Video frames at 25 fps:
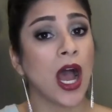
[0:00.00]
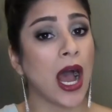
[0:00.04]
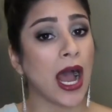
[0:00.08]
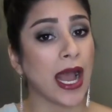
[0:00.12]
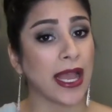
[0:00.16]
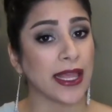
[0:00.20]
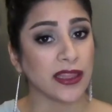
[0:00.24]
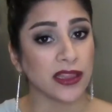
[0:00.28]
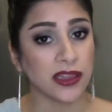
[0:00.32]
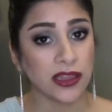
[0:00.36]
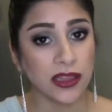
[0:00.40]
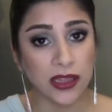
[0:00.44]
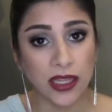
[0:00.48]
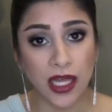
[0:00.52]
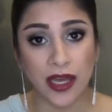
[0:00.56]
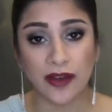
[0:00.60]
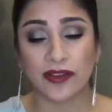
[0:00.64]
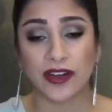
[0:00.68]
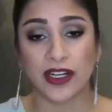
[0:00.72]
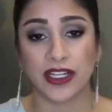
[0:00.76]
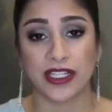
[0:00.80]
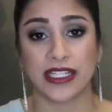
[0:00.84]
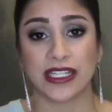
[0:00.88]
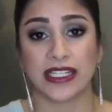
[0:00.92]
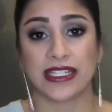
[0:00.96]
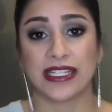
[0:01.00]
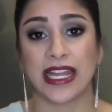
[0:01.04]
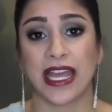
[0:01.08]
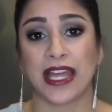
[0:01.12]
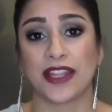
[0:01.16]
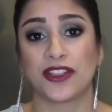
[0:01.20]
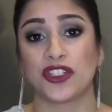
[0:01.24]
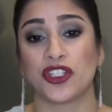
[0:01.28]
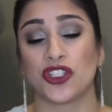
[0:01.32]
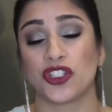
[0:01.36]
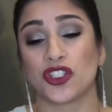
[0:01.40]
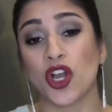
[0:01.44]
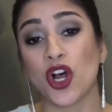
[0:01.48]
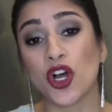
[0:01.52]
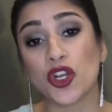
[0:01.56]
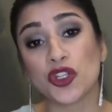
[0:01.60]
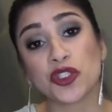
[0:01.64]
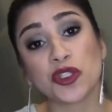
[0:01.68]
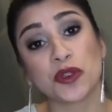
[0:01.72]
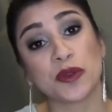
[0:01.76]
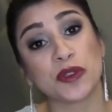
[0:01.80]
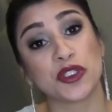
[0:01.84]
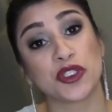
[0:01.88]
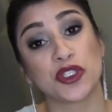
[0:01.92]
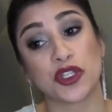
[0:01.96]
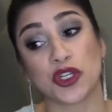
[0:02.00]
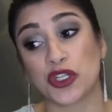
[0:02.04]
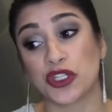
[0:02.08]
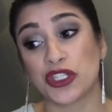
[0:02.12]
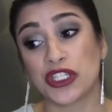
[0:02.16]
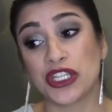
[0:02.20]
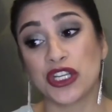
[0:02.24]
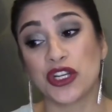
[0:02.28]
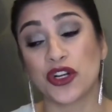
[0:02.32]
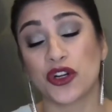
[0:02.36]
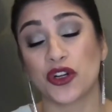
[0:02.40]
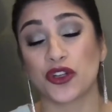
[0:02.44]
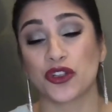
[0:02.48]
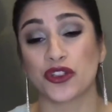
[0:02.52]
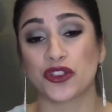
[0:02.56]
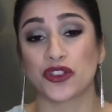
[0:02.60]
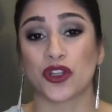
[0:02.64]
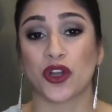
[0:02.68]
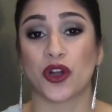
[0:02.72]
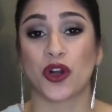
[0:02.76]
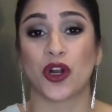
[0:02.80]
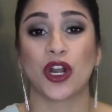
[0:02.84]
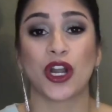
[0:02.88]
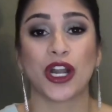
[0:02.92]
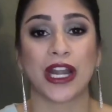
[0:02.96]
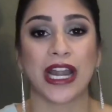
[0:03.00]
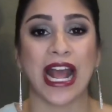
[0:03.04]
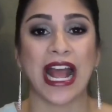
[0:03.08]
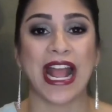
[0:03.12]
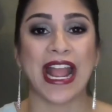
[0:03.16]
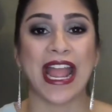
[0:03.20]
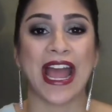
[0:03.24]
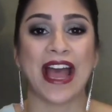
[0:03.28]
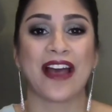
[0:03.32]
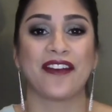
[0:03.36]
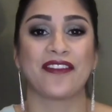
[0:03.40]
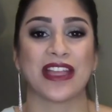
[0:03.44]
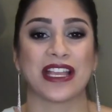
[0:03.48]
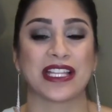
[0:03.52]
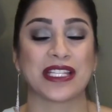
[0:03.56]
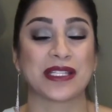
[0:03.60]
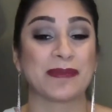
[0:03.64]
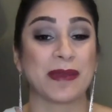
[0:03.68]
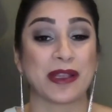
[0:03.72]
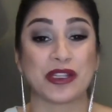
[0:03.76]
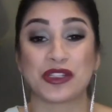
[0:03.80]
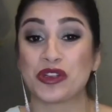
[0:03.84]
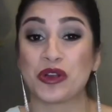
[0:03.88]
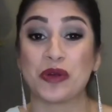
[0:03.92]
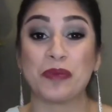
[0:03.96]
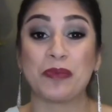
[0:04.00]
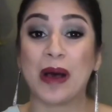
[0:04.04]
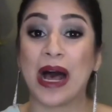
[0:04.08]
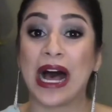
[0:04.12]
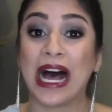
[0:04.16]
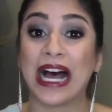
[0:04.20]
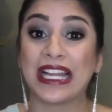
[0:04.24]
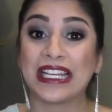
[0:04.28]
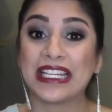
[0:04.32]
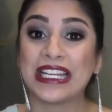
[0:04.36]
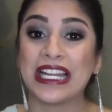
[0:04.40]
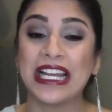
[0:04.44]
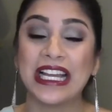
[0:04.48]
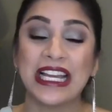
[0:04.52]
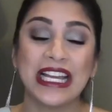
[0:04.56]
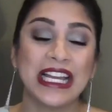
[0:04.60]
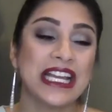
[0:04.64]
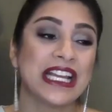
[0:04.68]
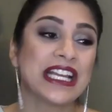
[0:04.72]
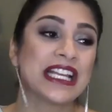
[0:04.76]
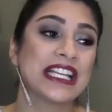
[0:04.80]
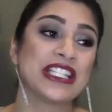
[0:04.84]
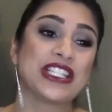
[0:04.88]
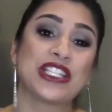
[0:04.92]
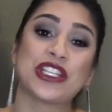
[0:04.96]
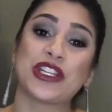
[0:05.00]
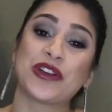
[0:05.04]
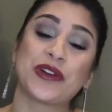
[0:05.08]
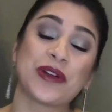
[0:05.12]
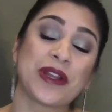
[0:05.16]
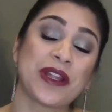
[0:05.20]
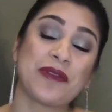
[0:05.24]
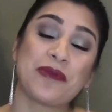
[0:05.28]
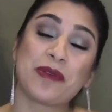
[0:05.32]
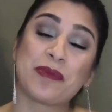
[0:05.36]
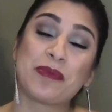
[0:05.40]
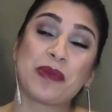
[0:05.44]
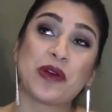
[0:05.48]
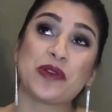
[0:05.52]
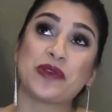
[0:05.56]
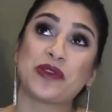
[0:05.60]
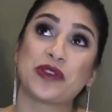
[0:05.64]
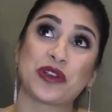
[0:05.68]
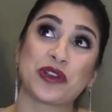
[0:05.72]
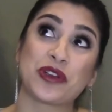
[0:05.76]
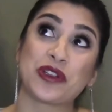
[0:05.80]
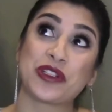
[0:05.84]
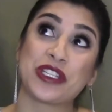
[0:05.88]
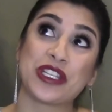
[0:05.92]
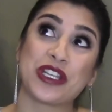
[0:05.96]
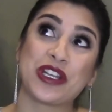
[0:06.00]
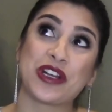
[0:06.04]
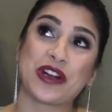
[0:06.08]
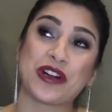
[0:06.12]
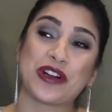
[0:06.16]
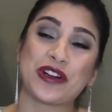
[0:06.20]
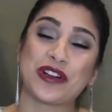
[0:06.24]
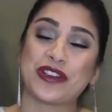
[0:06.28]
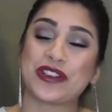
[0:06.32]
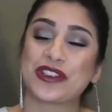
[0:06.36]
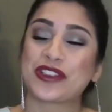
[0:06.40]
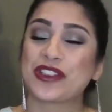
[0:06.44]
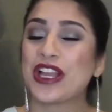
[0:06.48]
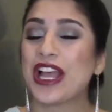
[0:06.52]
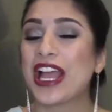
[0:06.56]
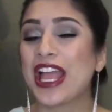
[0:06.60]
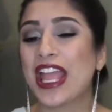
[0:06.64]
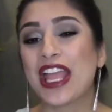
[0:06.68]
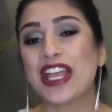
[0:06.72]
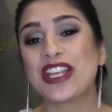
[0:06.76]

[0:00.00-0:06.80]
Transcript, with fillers: I love her to death. She's also a Jersey girl, so her and I have that special bond, considering we're both Jersey girls.